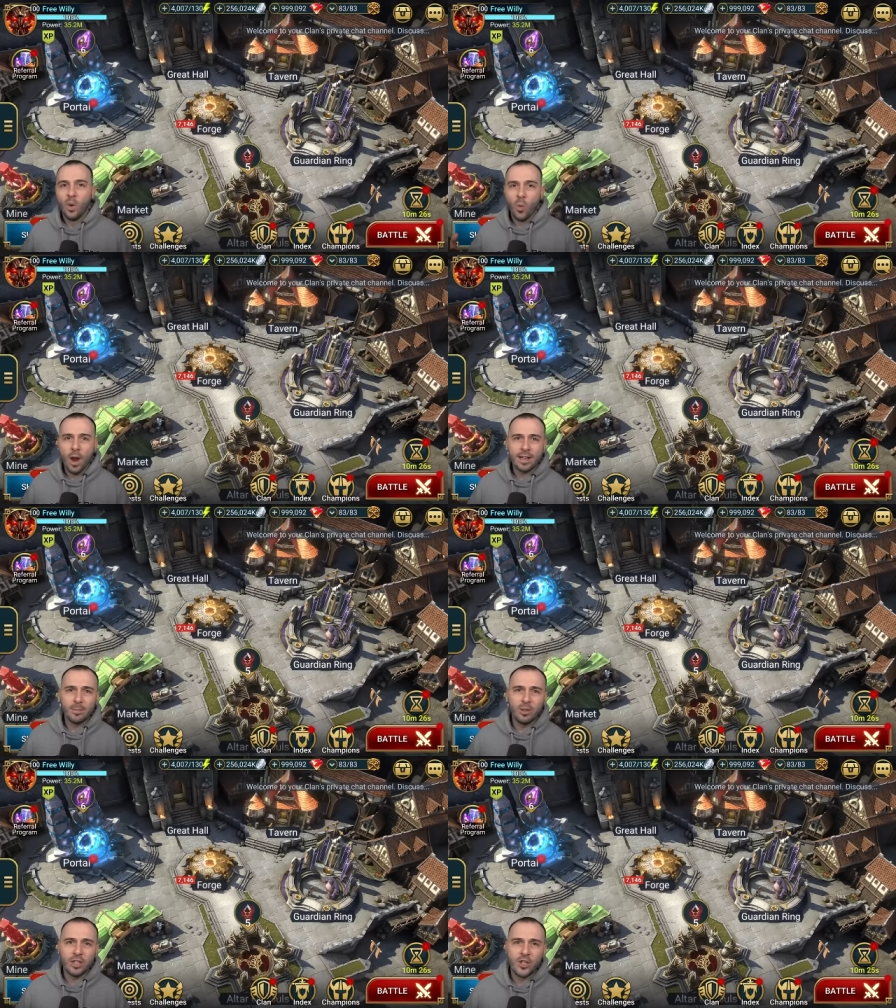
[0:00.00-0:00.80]
Welcome
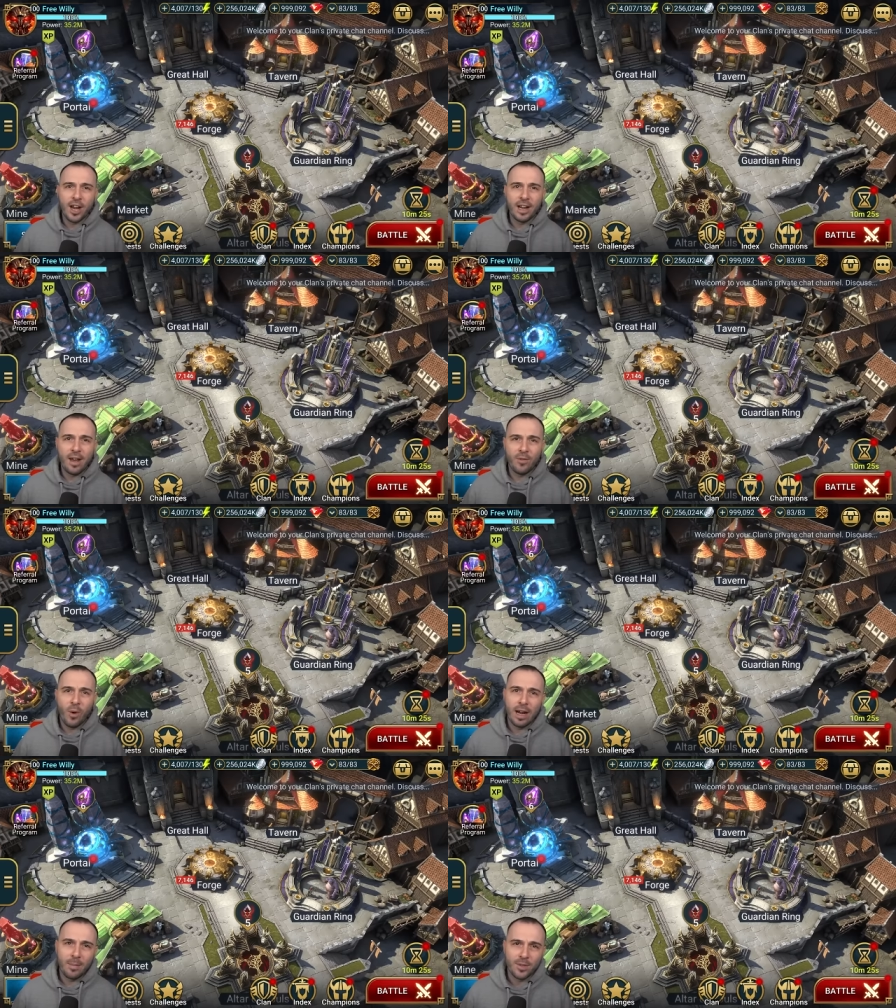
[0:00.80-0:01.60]
to the channel
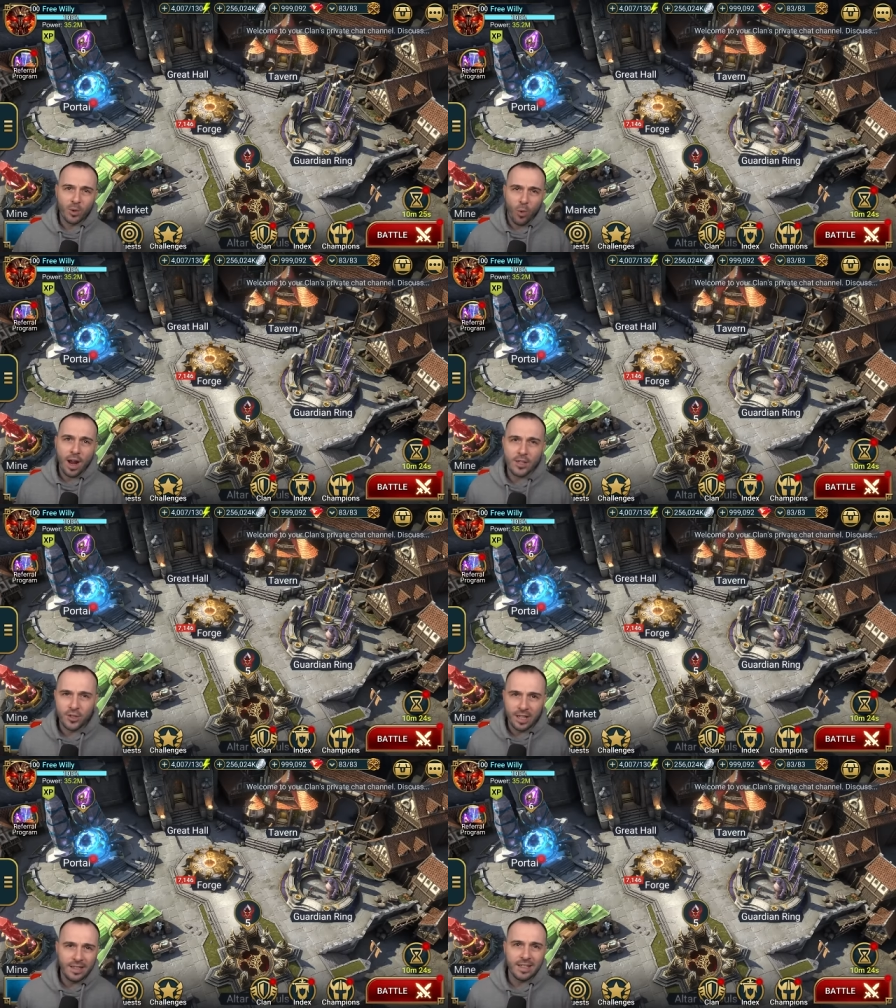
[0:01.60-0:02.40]
everyone, I'm Skratch,
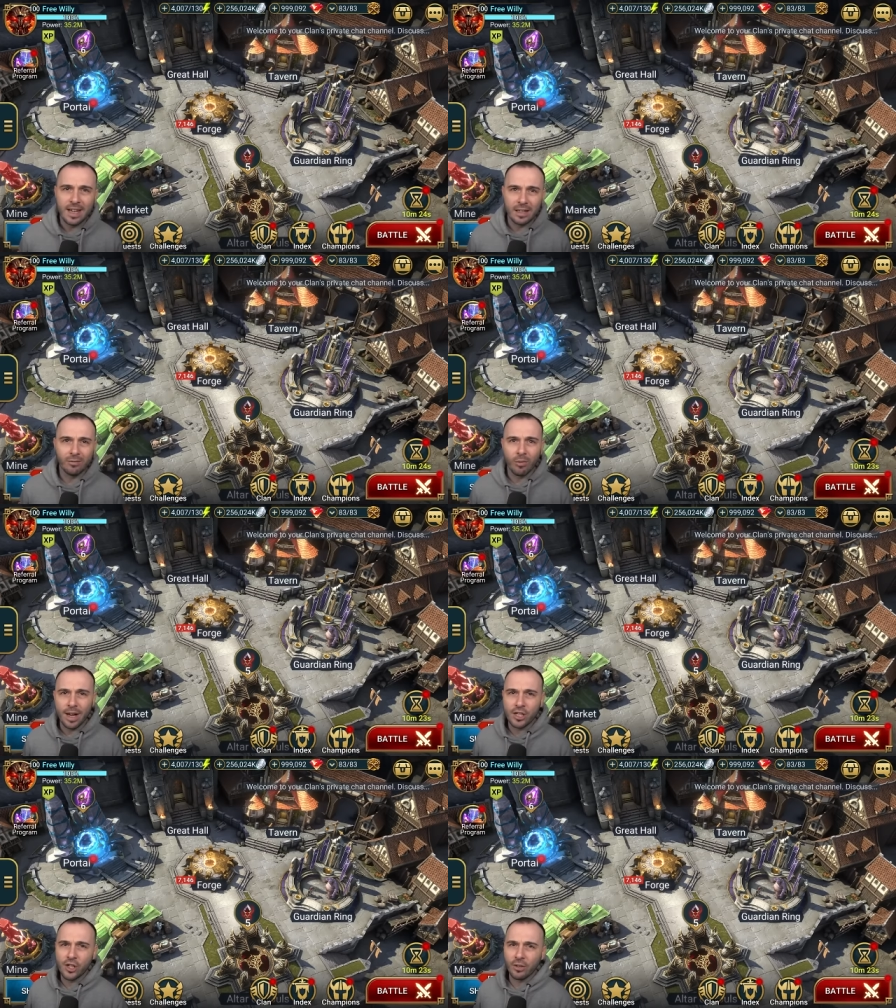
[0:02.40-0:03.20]
this is another
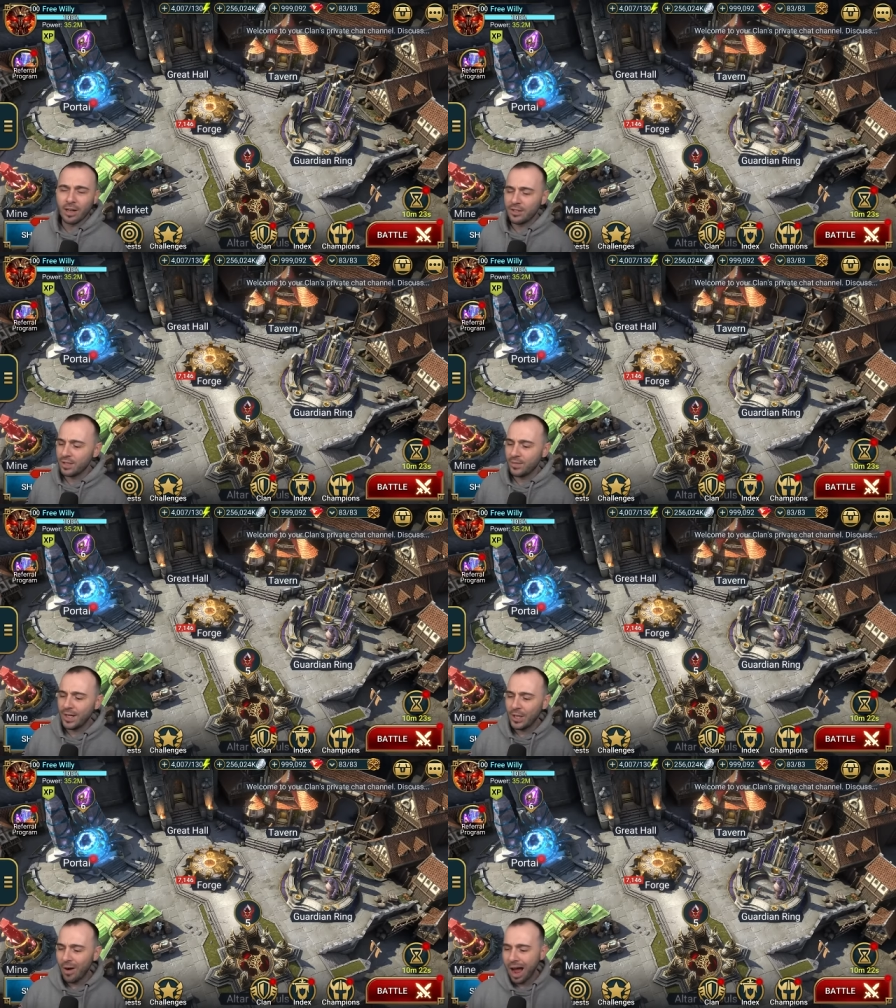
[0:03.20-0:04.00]
Raid Shadow Legends video.